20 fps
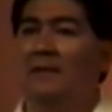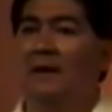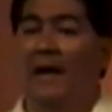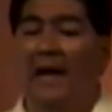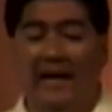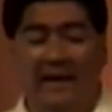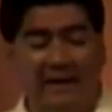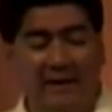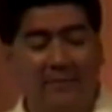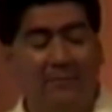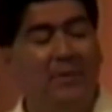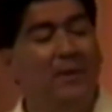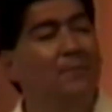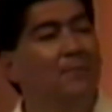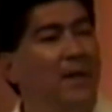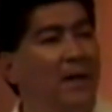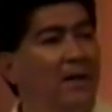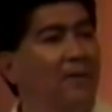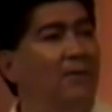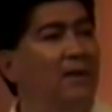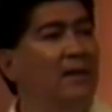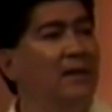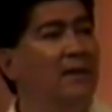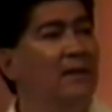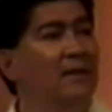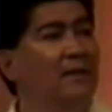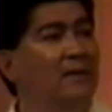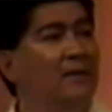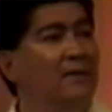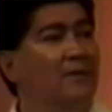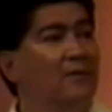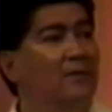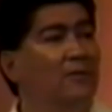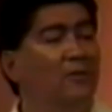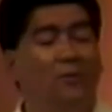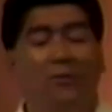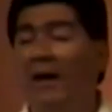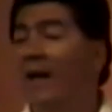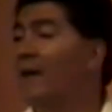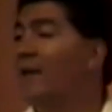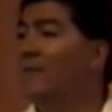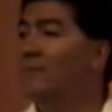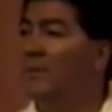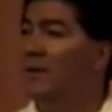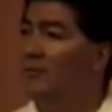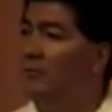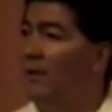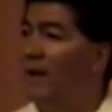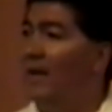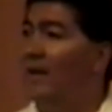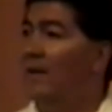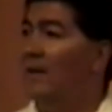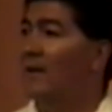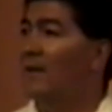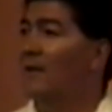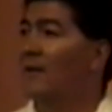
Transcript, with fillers: I can be married or I can be right.